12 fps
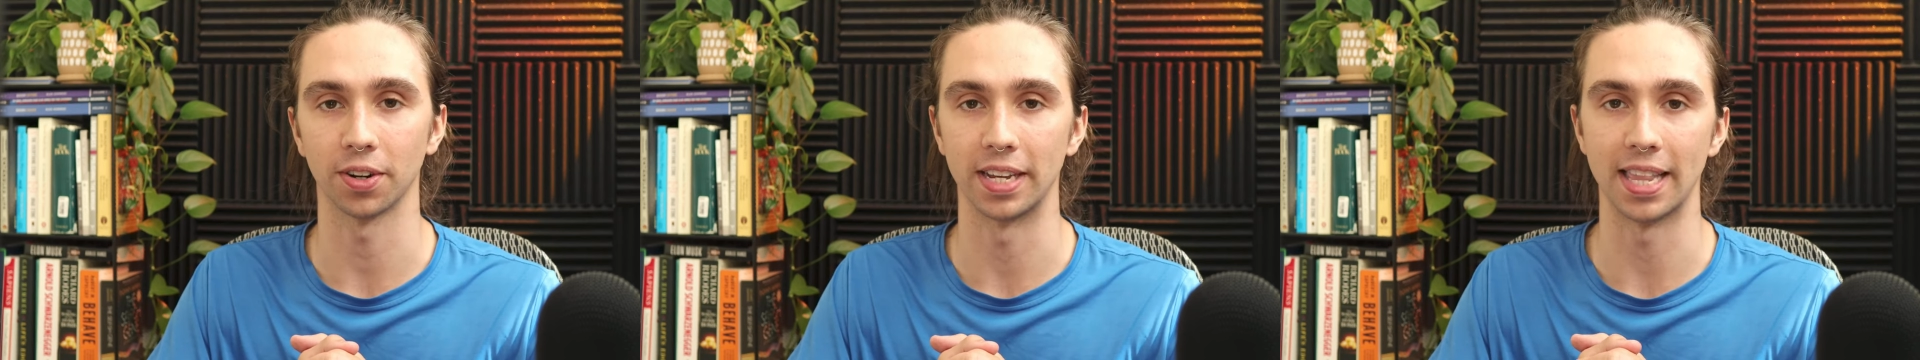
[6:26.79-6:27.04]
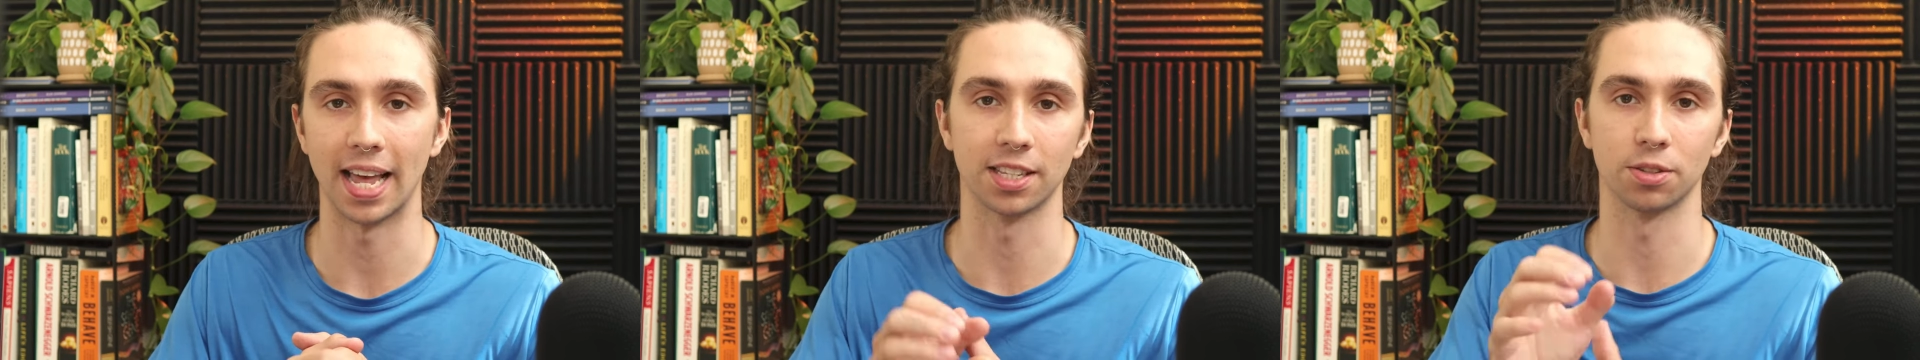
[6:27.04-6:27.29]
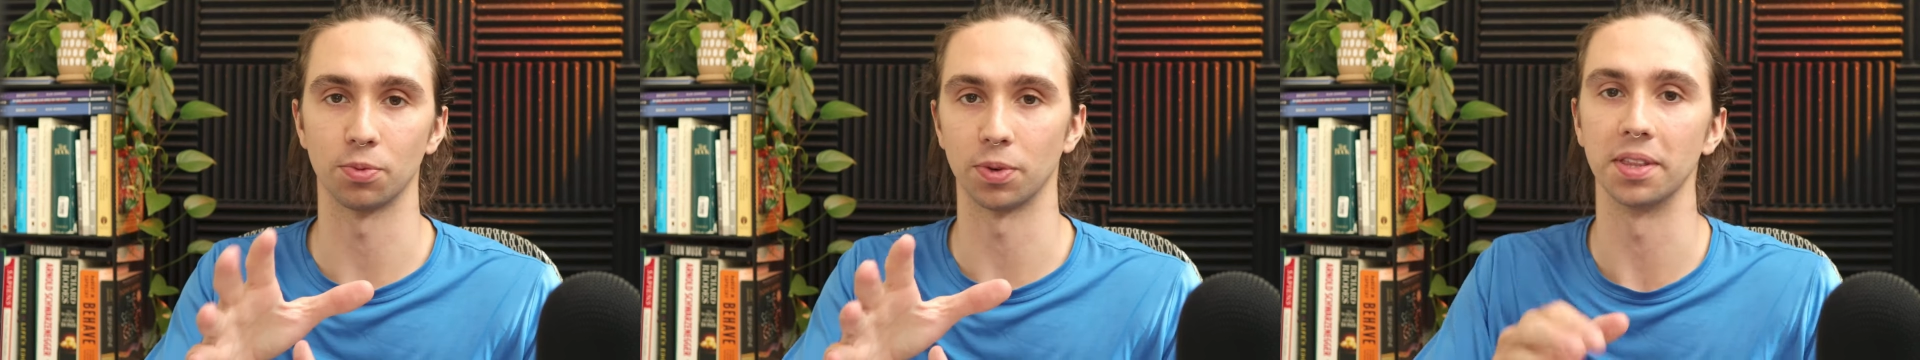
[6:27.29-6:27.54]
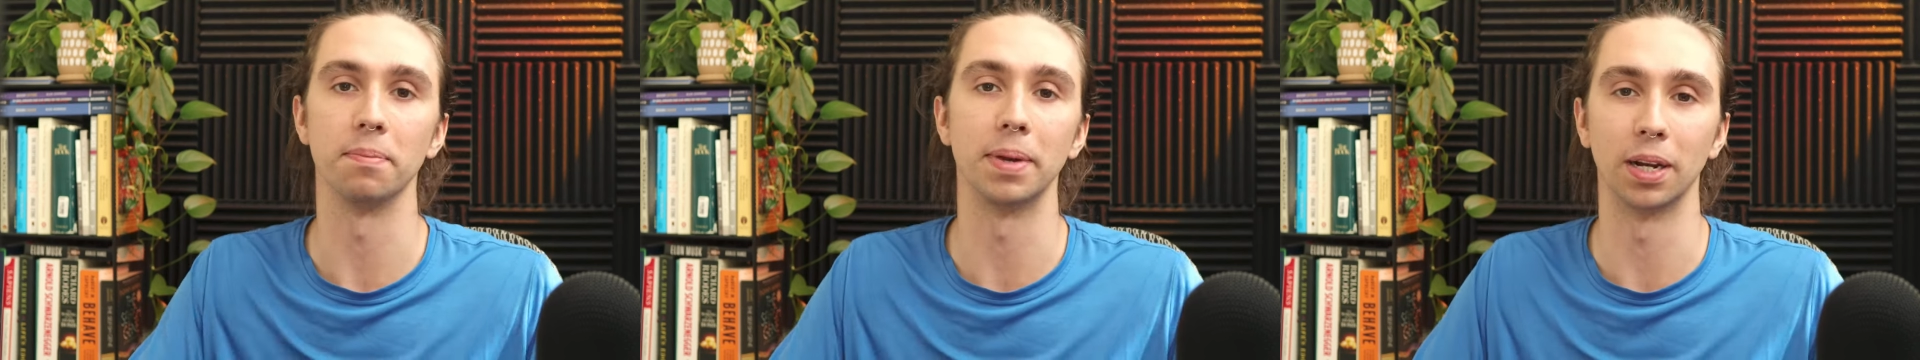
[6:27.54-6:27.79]
and that's one
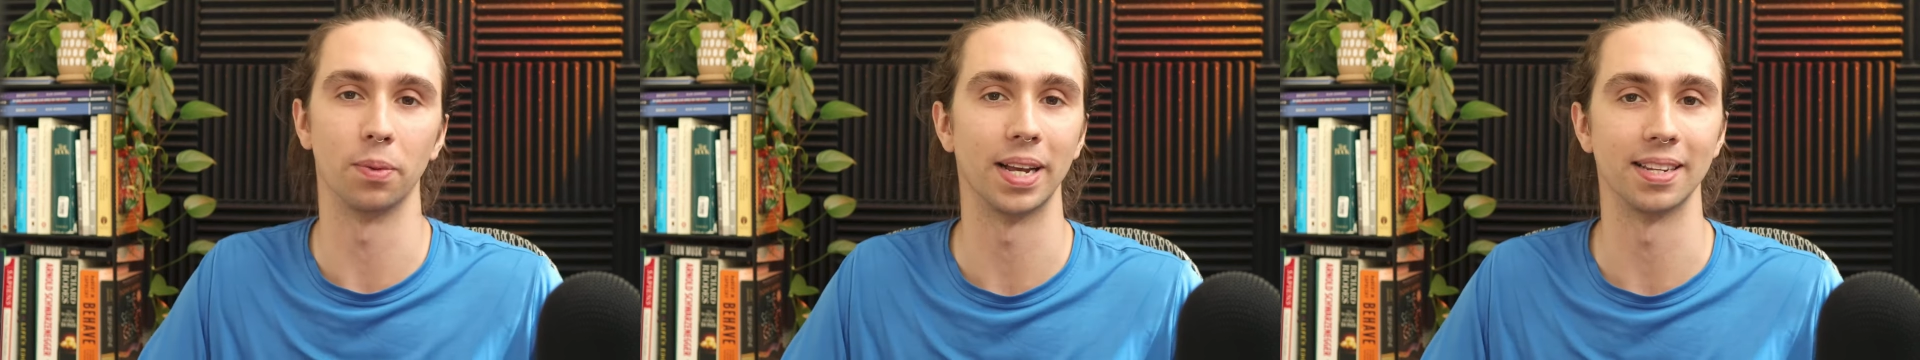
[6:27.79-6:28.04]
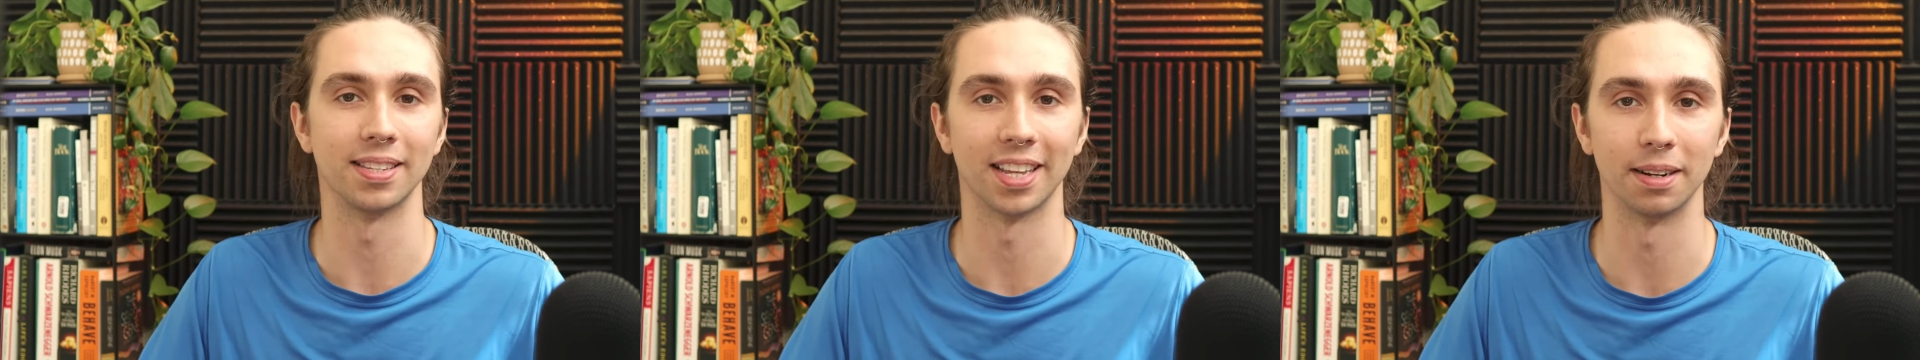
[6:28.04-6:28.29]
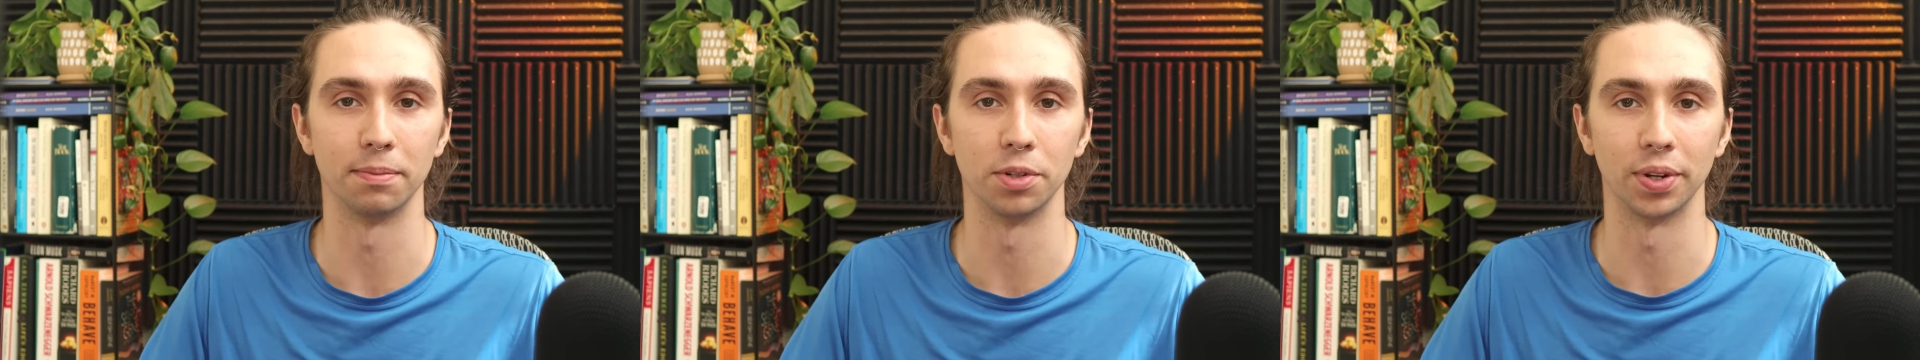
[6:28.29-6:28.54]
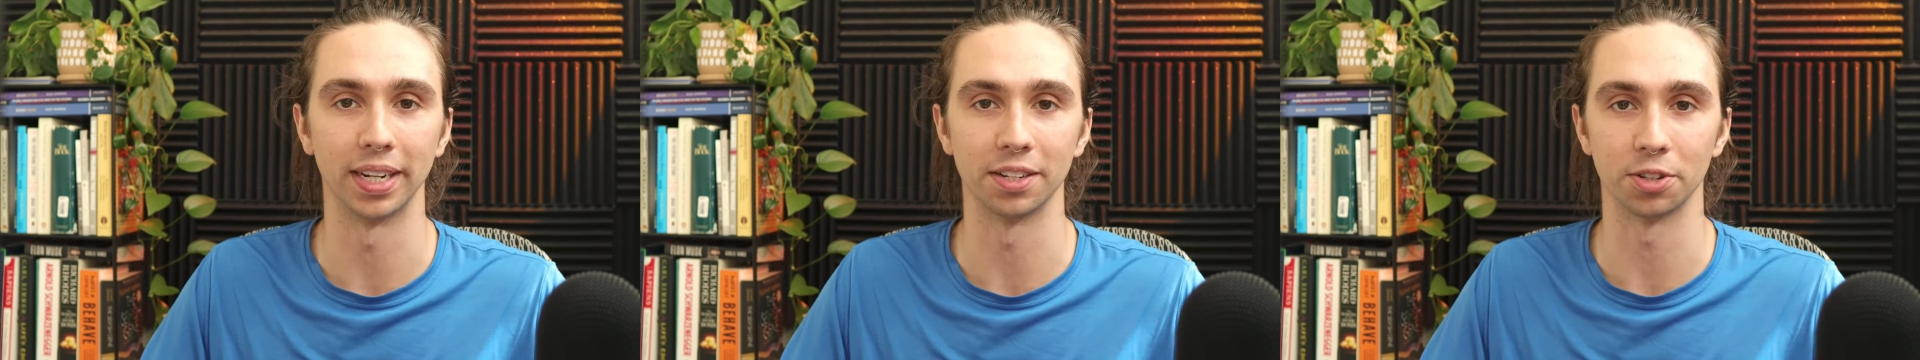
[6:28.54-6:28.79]
of the big ways that I'm
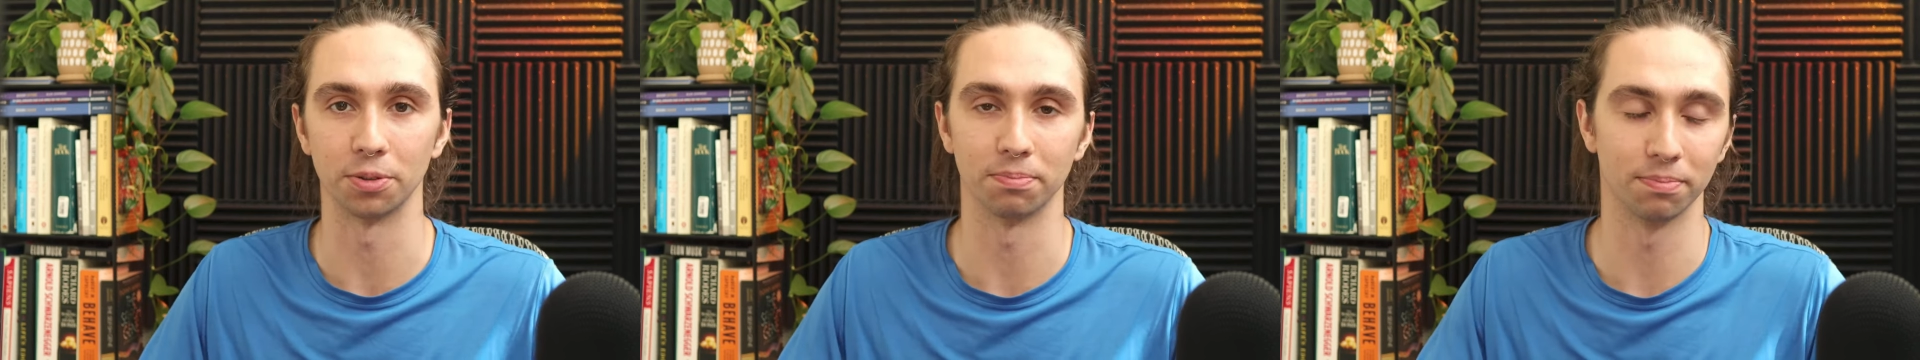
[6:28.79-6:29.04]
doing it. So